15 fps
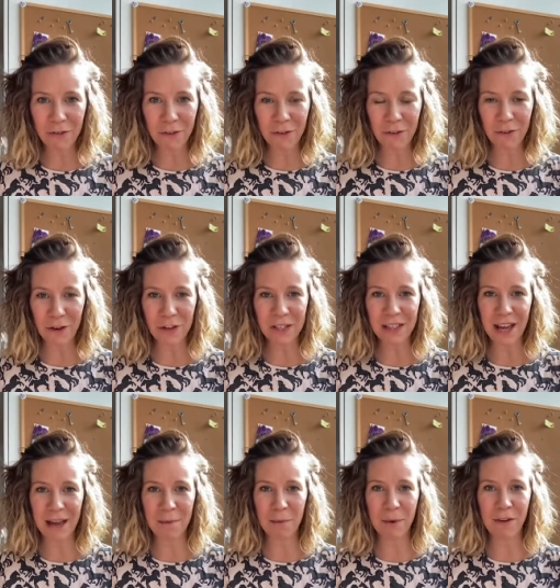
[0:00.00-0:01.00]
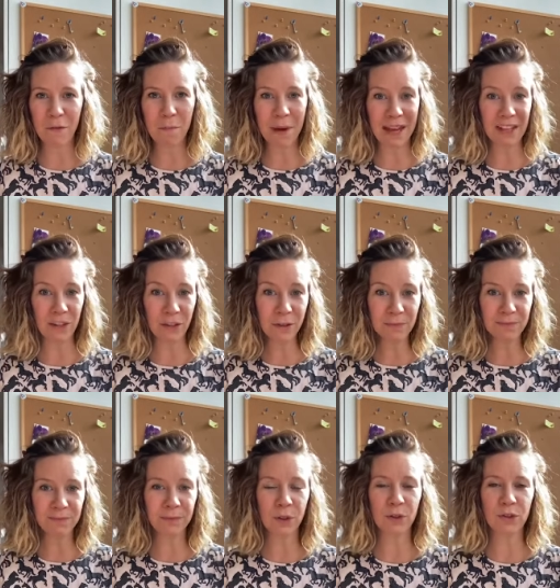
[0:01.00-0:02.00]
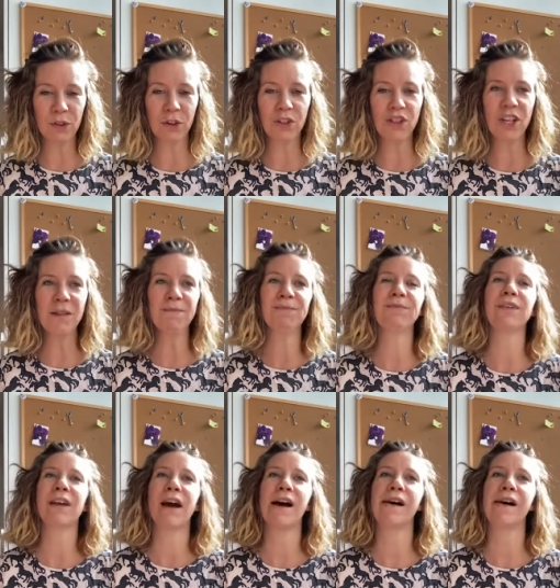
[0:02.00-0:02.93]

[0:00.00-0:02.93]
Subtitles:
for the first time with Pedro Consorci,